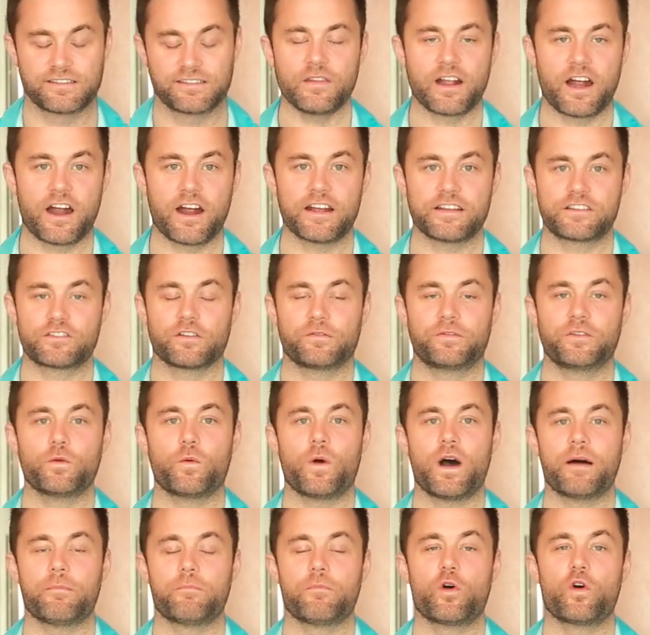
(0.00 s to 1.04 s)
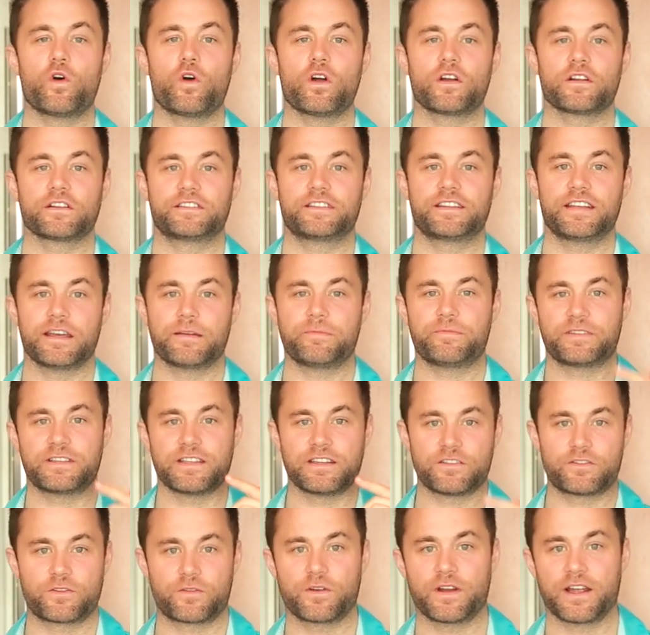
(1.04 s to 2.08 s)
All right, so if you want more tips
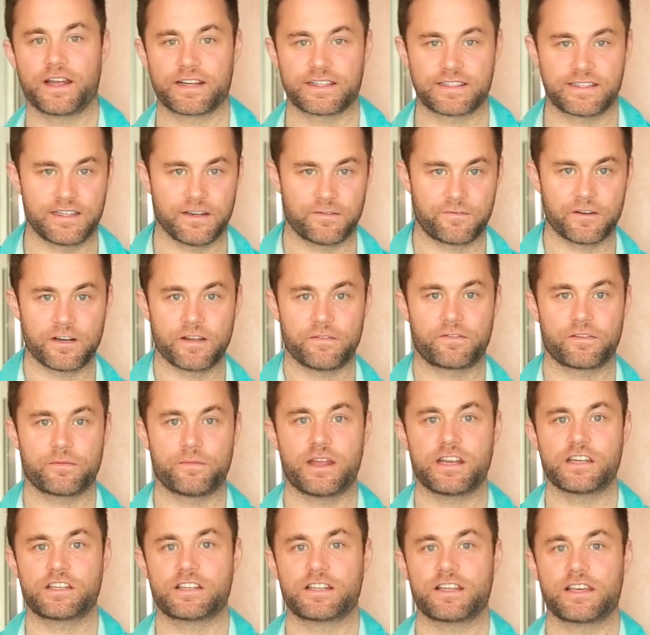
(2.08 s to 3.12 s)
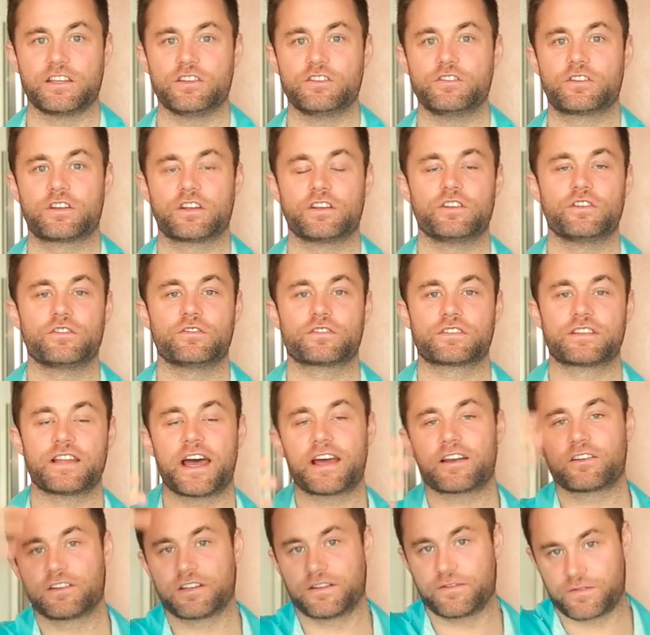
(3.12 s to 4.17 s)
and tricks, different information that you can use
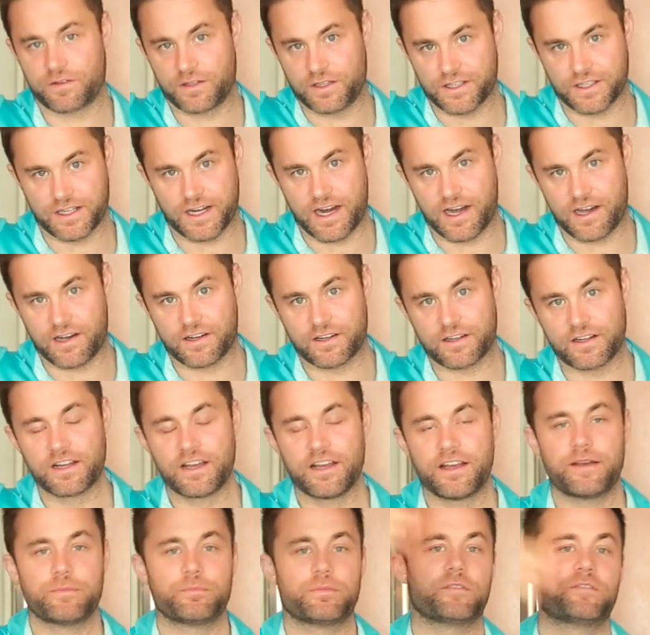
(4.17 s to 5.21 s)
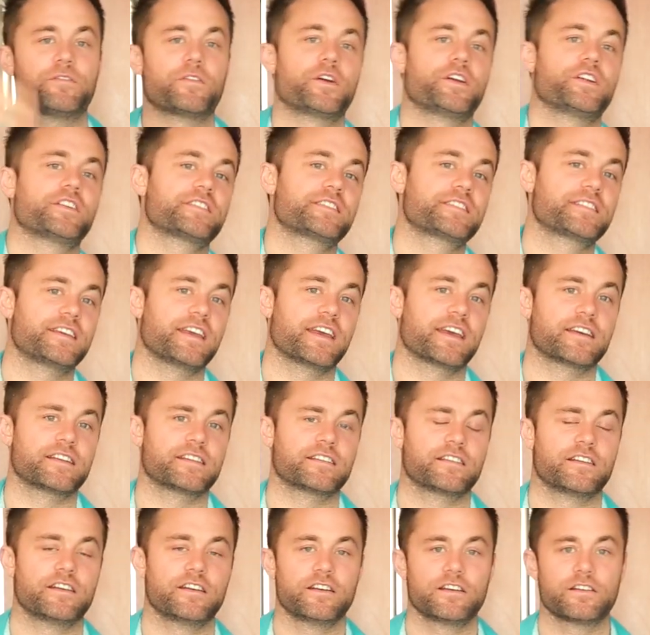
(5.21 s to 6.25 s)
not only for your hair, but for your skin,
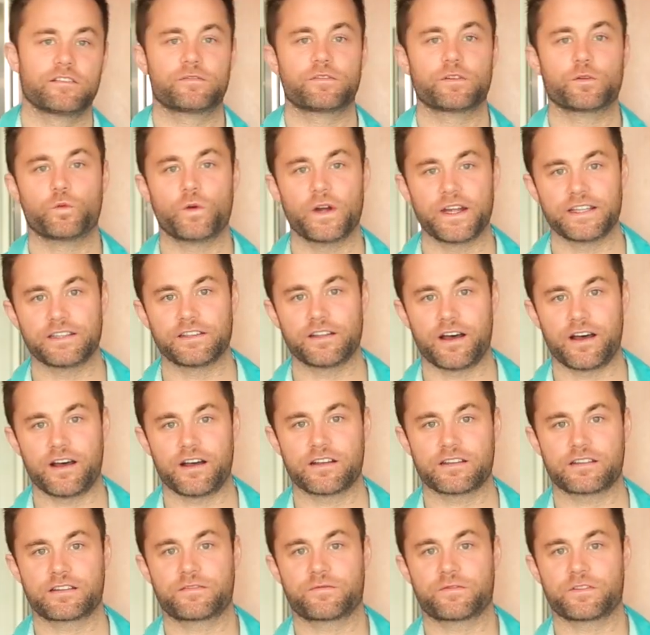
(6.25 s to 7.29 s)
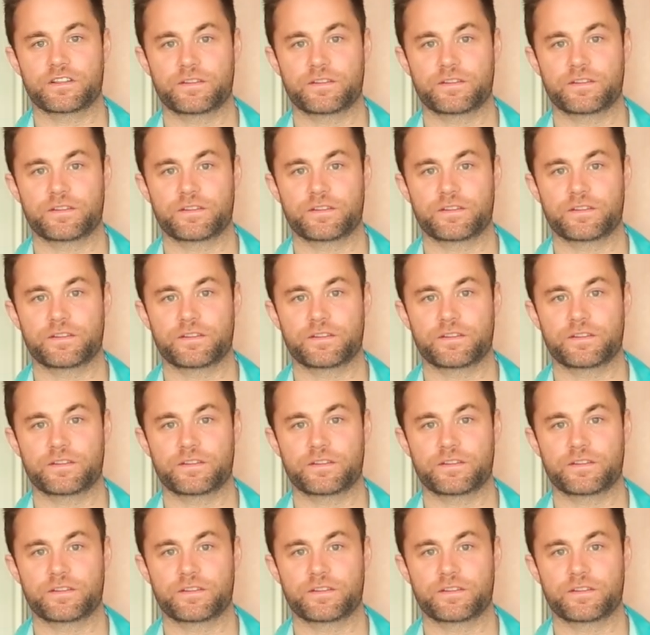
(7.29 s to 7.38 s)
for weight loss, for